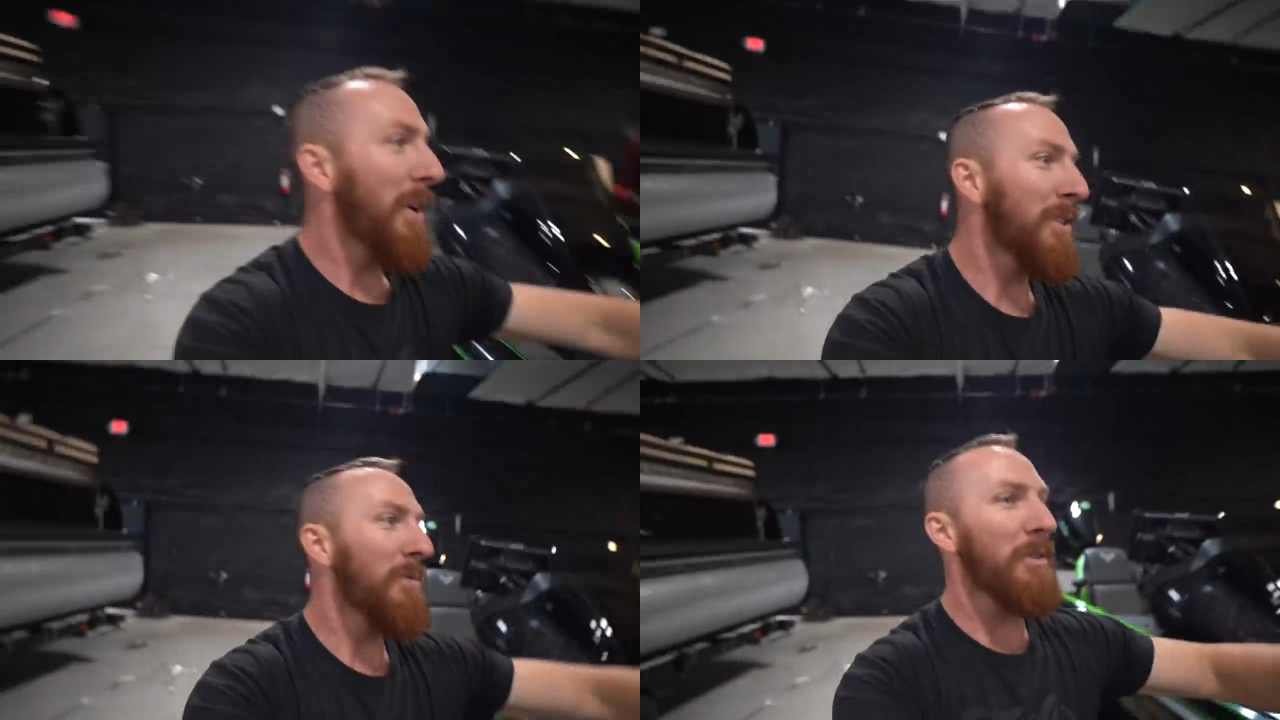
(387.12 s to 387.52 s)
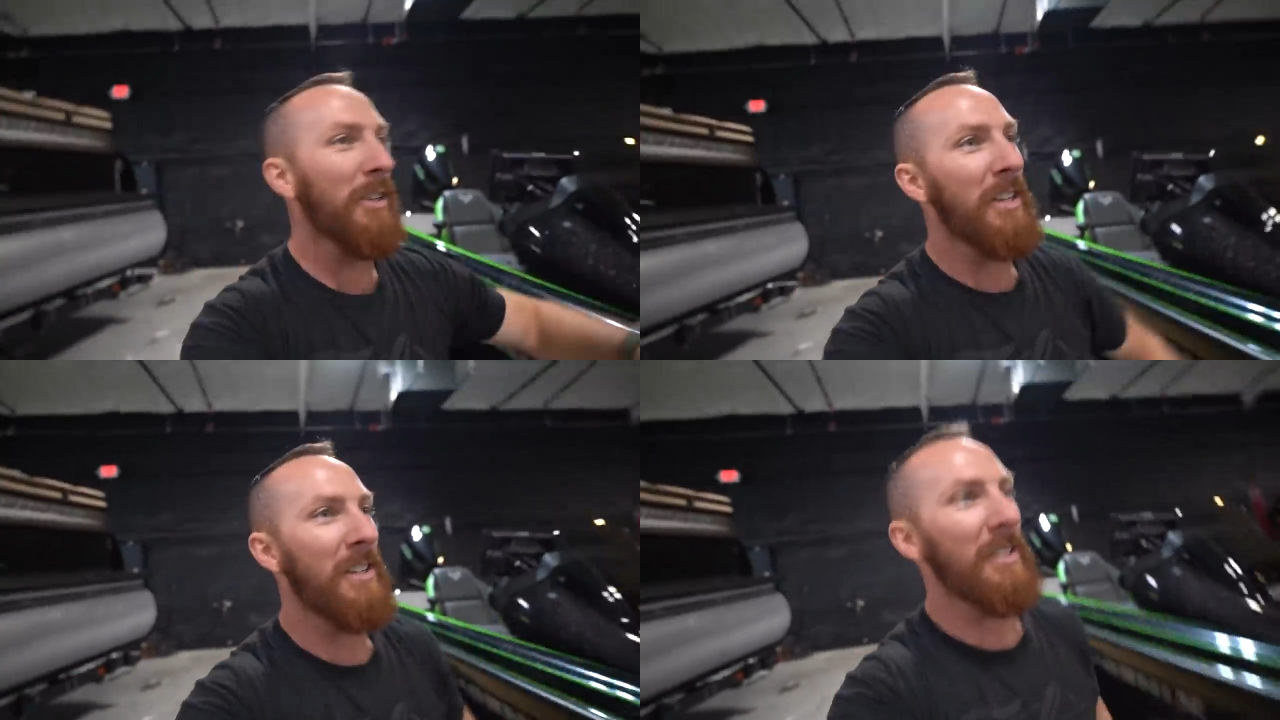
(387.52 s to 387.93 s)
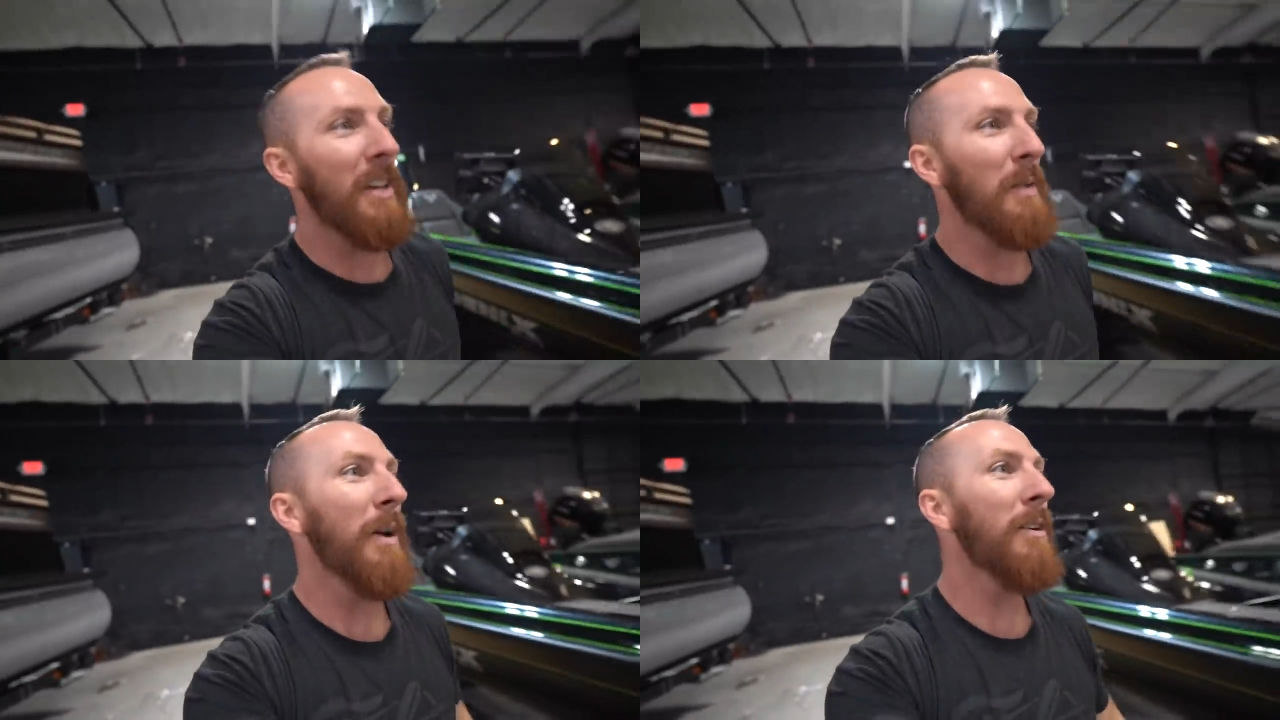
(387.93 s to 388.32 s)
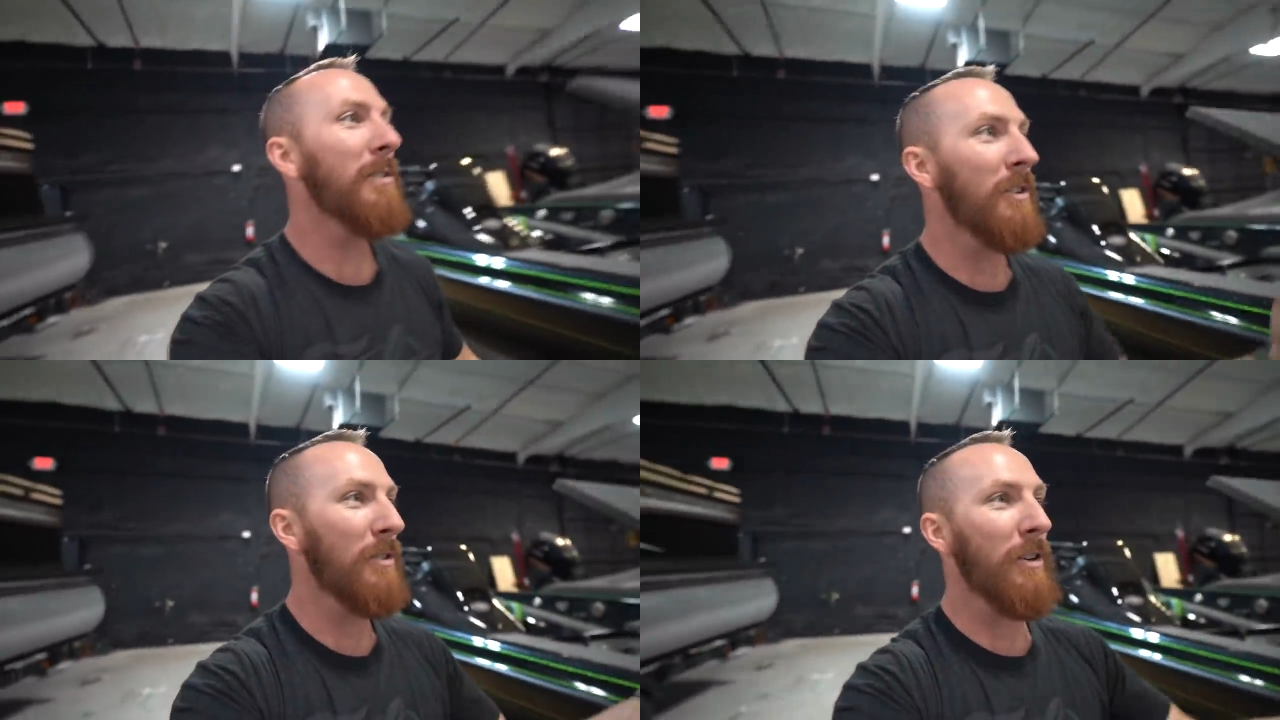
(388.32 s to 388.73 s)
bucks worth of goodies.
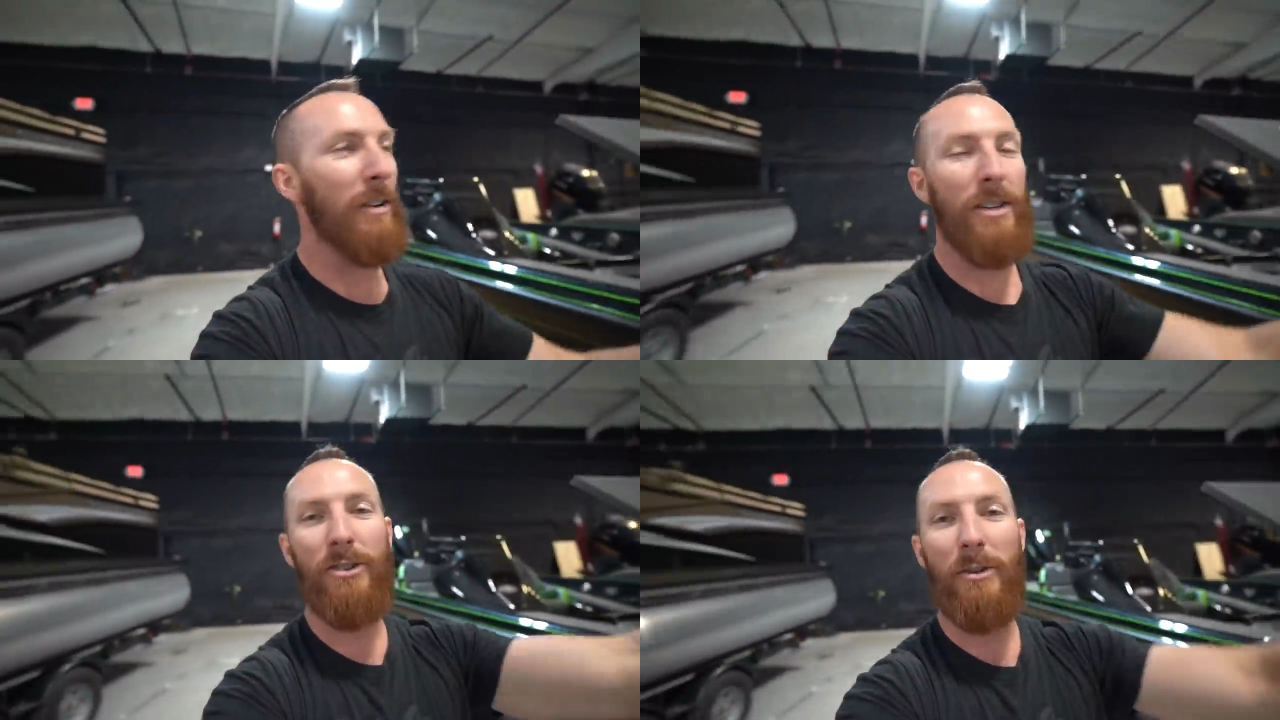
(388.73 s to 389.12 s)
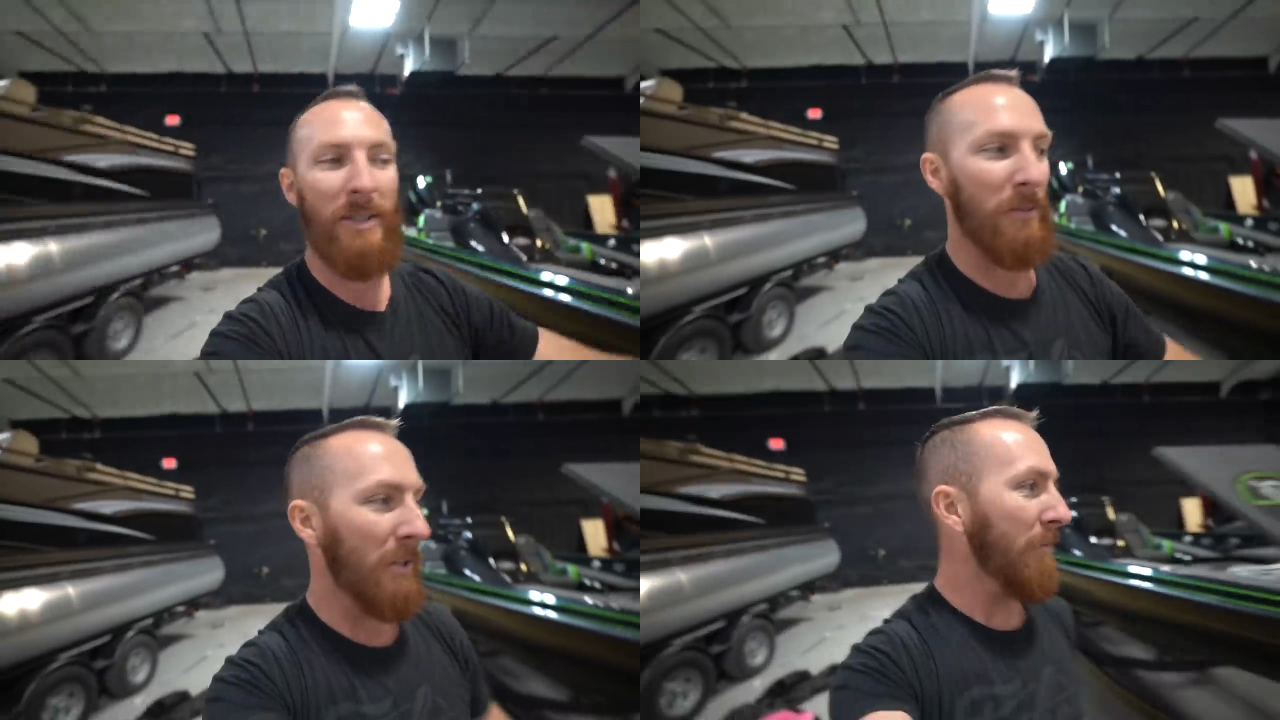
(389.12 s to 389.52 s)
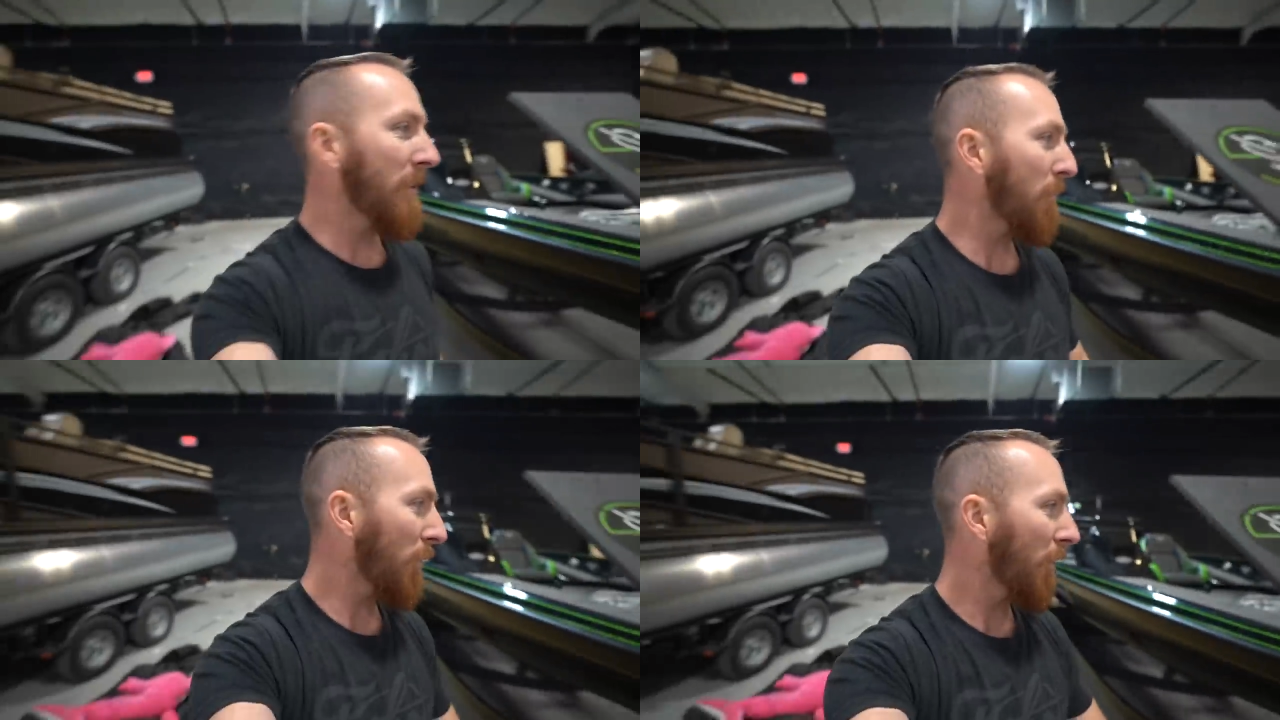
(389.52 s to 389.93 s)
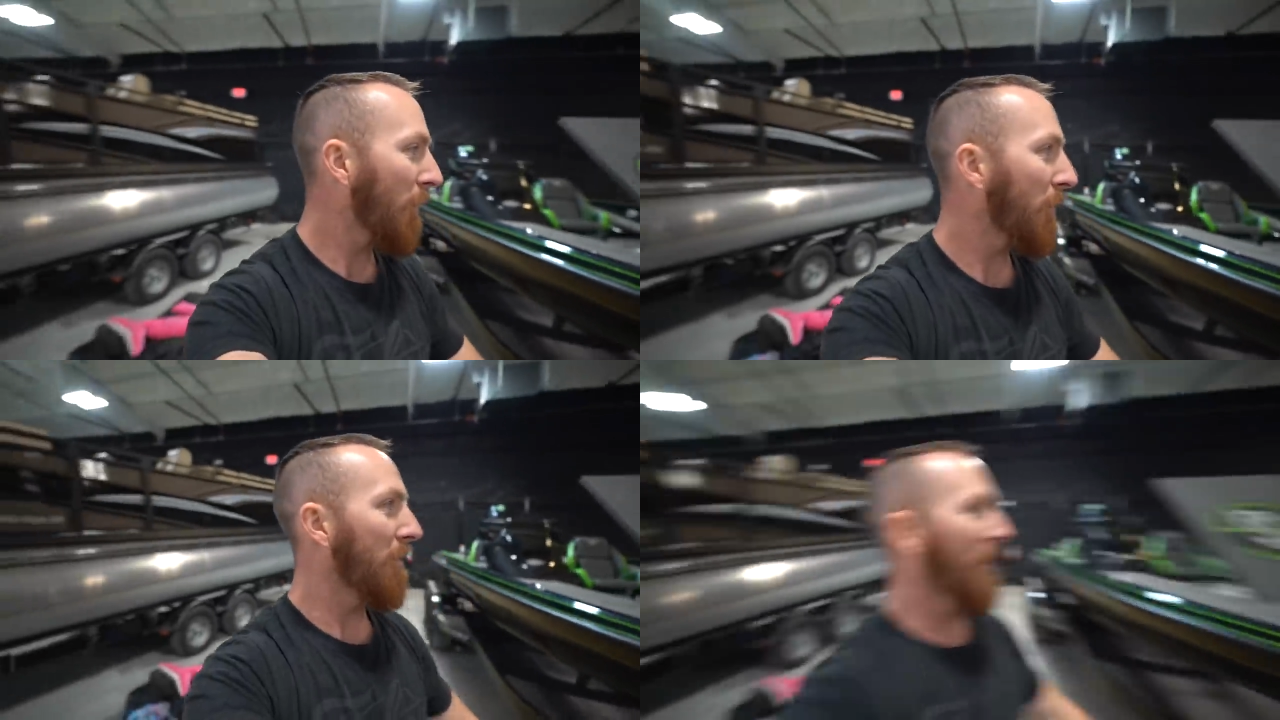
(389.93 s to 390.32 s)
Peric's also here. He's showing me some stuff he's working on with the